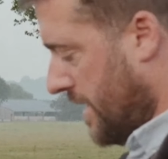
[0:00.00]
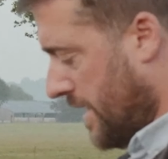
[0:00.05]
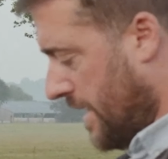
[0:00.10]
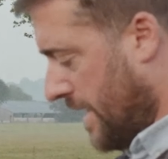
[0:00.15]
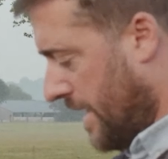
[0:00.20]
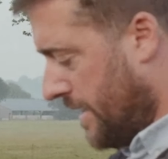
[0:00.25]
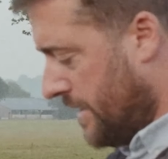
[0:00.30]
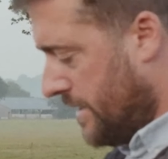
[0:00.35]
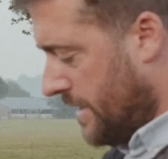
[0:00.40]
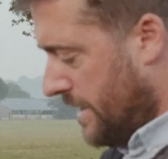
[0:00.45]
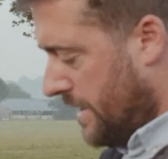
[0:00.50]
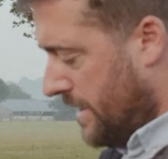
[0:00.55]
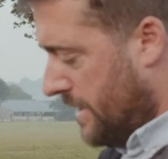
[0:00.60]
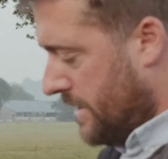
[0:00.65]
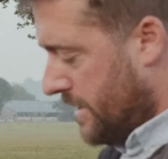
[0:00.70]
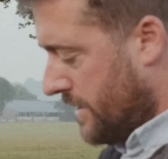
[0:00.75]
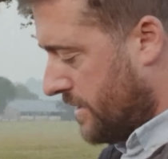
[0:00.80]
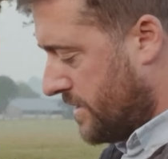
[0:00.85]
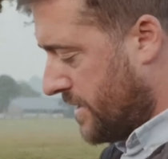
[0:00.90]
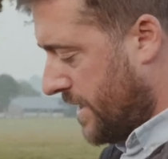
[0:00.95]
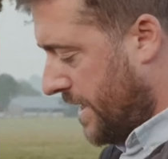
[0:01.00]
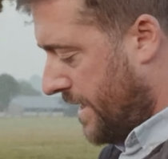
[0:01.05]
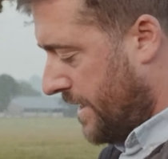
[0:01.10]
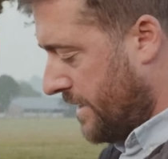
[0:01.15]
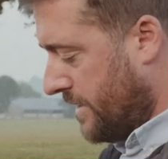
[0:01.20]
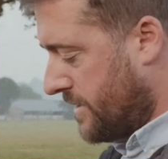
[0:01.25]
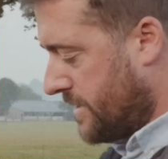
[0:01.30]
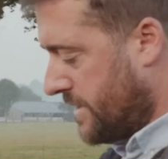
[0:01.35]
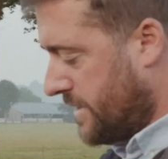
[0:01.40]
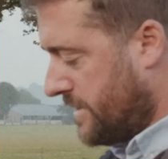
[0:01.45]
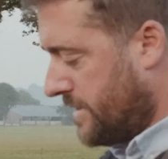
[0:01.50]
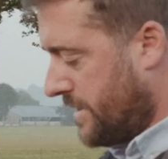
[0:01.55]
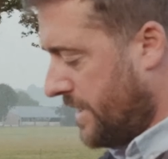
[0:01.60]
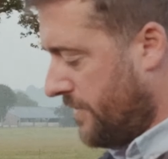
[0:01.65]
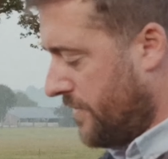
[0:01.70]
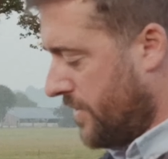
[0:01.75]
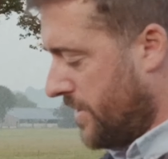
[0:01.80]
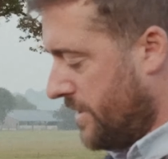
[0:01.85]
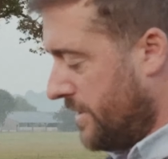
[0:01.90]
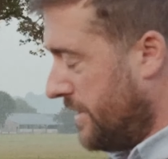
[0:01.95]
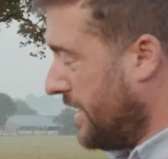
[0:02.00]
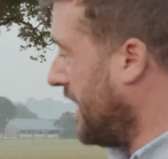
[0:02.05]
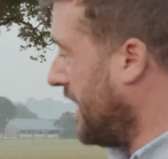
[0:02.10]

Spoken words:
here, is sat at 7